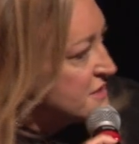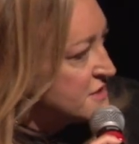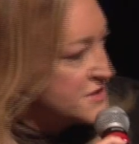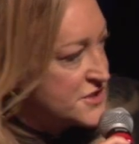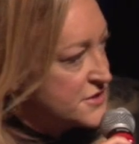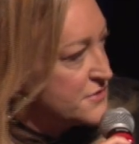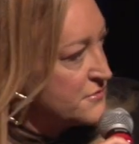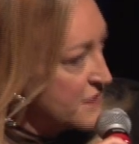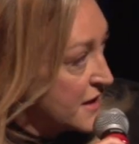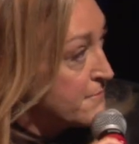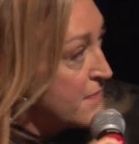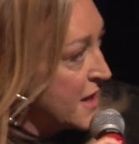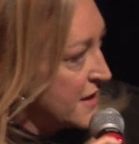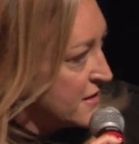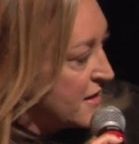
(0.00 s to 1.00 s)
too, like
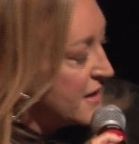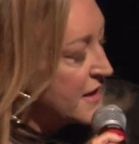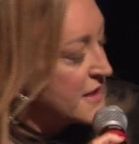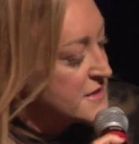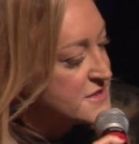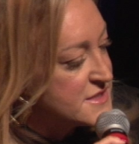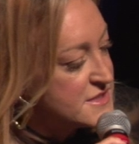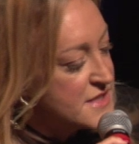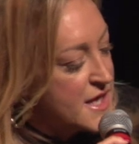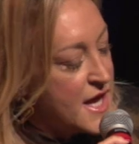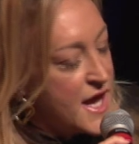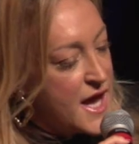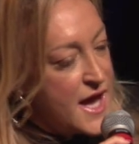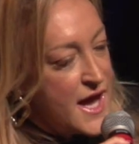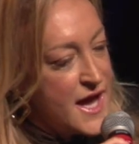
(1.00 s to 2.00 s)
my clients.
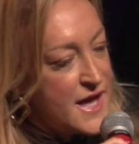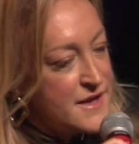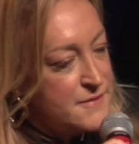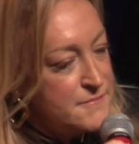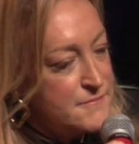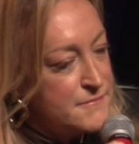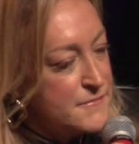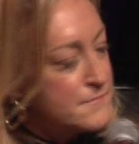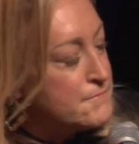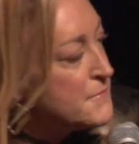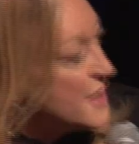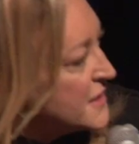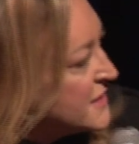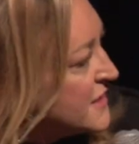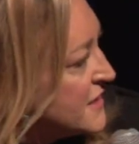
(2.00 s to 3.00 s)
And
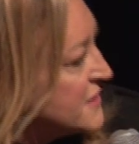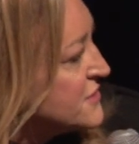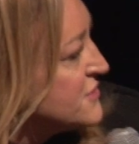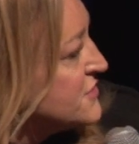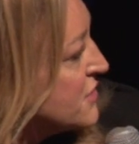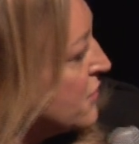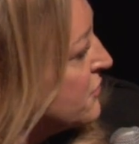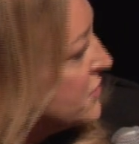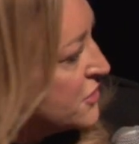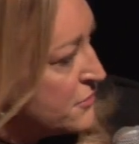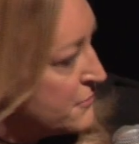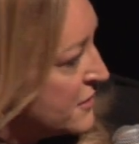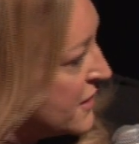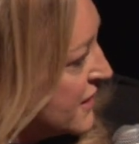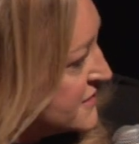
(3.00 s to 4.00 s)
money is so
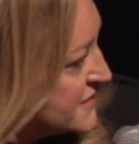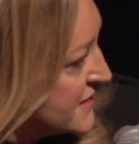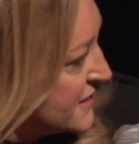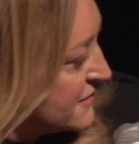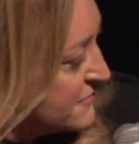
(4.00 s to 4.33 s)
humanizing.